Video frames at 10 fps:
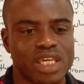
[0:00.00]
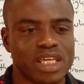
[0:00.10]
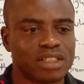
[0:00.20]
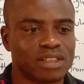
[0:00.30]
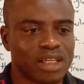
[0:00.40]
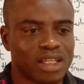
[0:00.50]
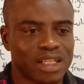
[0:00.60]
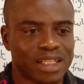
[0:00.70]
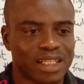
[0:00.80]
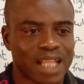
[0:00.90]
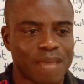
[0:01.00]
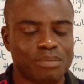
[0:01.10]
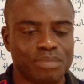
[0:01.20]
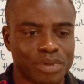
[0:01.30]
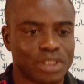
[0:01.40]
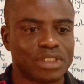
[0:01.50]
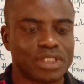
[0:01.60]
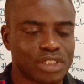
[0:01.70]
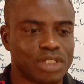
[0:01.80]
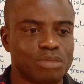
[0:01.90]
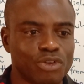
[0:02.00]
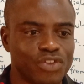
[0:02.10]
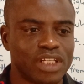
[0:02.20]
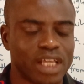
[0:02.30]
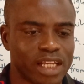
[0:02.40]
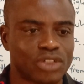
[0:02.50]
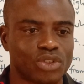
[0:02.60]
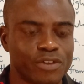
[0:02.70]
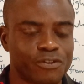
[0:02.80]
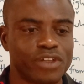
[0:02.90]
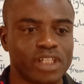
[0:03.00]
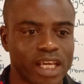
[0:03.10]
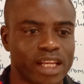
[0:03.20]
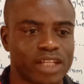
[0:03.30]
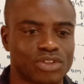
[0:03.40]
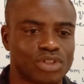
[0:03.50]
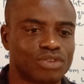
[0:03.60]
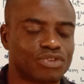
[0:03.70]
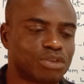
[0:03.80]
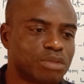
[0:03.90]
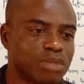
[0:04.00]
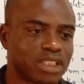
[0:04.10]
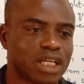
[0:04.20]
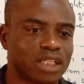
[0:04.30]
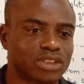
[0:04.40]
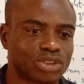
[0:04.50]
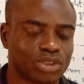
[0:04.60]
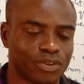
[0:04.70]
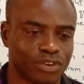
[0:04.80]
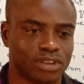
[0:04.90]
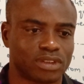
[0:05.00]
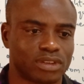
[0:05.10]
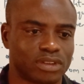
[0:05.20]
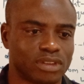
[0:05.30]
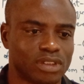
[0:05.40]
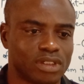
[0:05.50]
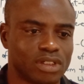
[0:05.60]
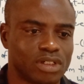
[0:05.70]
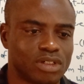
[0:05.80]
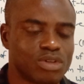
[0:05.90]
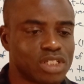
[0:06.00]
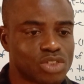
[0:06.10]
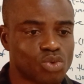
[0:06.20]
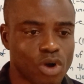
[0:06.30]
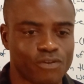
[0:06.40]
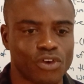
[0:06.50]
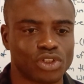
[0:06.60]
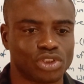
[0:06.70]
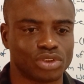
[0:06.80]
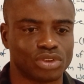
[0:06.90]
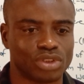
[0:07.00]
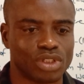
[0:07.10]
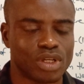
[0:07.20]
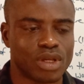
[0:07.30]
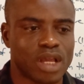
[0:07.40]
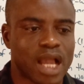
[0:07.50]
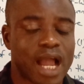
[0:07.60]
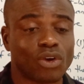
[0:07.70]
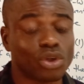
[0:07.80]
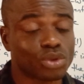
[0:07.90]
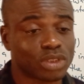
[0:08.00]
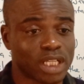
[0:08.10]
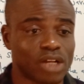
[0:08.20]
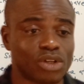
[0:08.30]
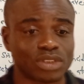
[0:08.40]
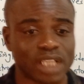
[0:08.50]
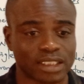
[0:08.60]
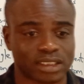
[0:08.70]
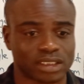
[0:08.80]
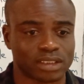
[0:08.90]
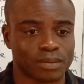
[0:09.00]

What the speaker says: in removing electron, in freeing electron from the metal surface, which is work function. And also tell us that